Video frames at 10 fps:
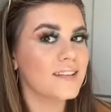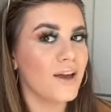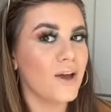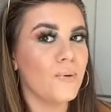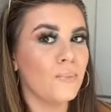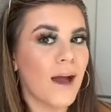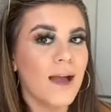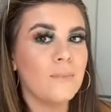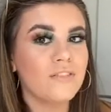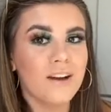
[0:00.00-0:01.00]
I
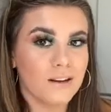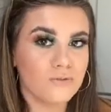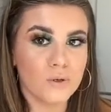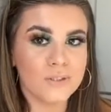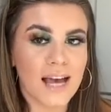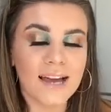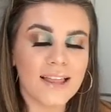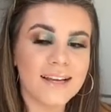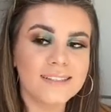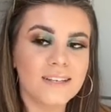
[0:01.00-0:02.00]
am a fan of loose
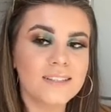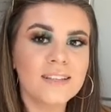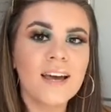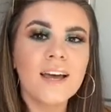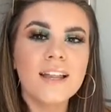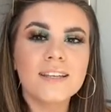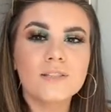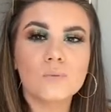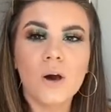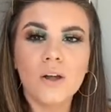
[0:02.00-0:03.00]
highlighters.
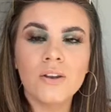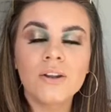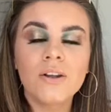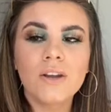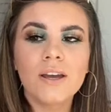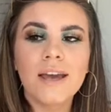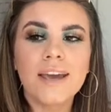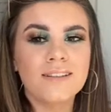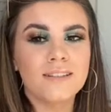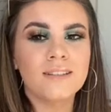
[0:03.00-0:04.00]
This one
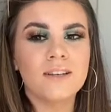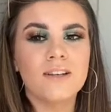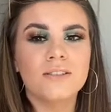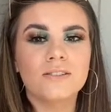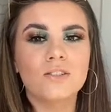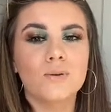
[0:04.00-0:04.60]
isn't as,